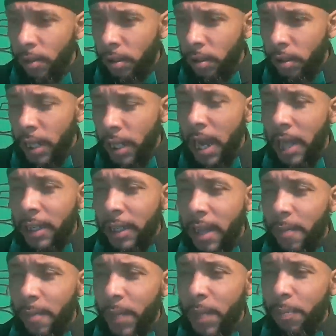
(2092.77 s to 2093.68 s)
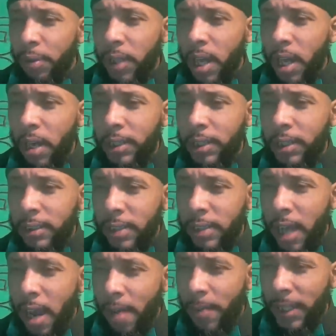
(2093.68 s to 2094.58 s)
They They gotta let me plug this
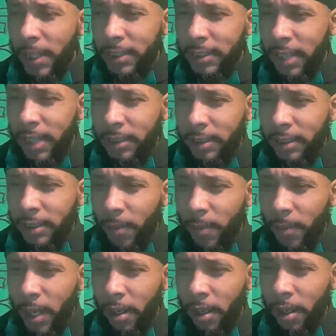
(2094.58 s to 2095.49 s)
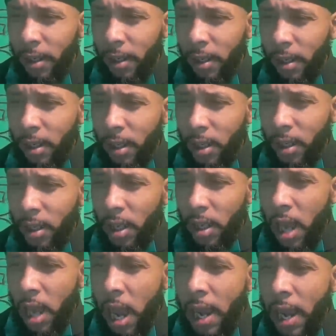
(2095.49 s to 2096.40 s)
comment section, man.
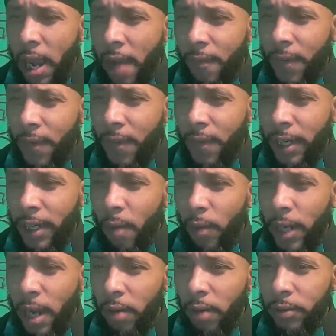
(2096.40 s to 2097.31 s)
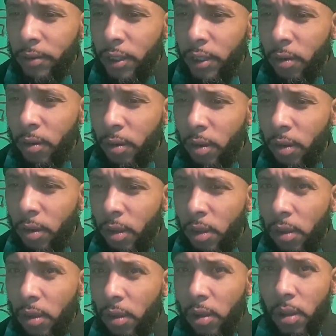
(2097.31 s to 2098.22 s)
I gotta figure that one out too.
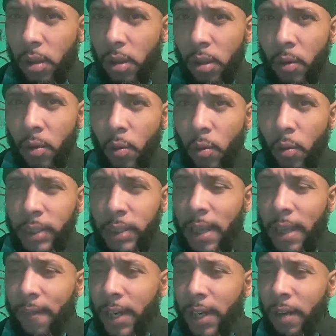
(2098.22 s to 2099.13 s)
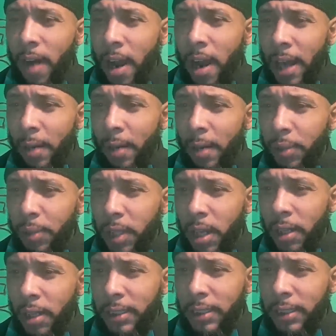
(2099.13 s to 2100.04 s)
Once I figure out how to
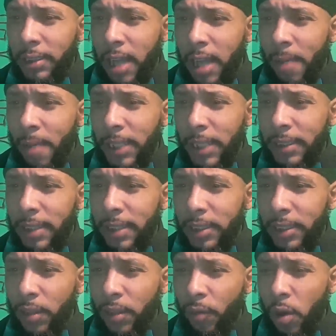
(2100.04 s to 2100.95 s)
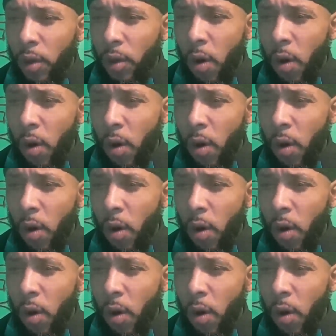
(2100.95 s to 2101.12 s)
plug this comment section real